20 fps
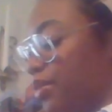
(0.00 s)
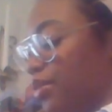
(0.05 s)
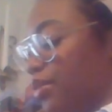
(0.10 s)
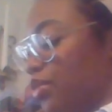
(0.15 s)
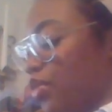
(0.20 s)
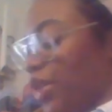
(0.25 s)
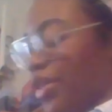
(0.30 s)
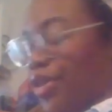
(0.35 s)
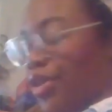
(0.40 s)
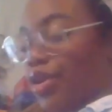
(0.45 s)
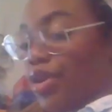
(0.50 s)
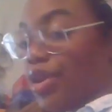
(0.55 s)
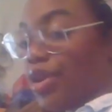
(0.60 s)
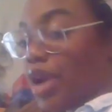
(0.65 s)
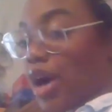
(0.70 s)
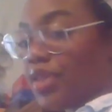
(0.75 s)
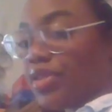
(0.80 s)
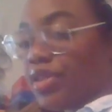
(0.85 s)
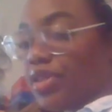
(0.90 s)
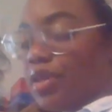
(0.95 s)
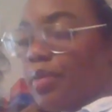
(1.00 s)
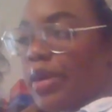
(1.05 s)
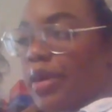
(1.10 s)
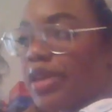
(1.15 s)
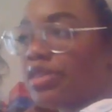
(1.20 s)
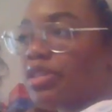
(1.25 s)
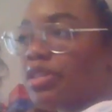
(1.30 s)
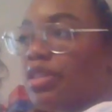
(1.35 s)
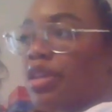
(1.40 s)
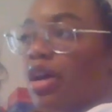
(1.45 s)
whether or not the
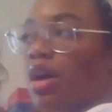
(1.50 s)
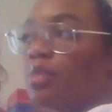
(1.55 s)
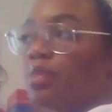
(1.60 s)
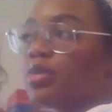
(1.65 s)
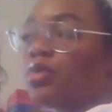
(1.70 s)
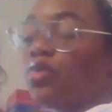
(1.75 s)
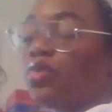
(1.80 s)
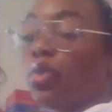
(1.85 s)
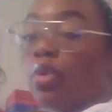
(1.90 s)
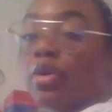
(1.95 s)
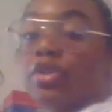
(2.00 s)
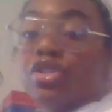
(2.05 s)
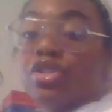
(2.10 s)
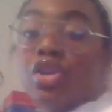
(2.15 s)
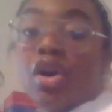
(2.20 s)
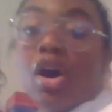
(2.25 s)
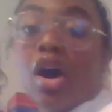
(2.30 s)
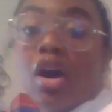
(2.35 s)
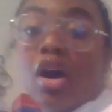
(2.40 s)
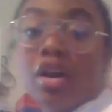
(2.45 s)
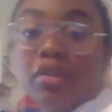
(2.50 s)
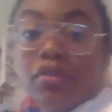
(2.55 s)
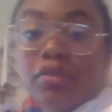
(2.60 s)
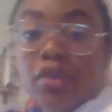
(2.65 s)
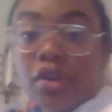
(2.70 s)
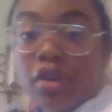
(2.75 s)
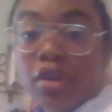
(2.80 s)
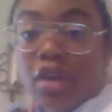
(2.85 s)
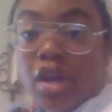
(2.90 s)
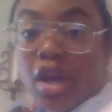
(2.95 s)
masculine comes forward to
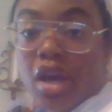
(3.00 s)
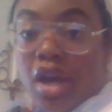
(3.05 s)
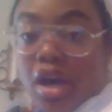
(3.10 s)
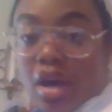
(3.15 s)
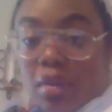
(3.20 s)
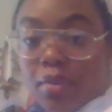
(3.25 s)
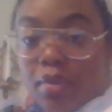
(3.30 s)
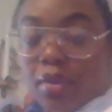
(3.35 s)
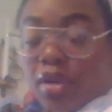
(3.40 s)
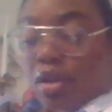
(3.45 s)
offer a cup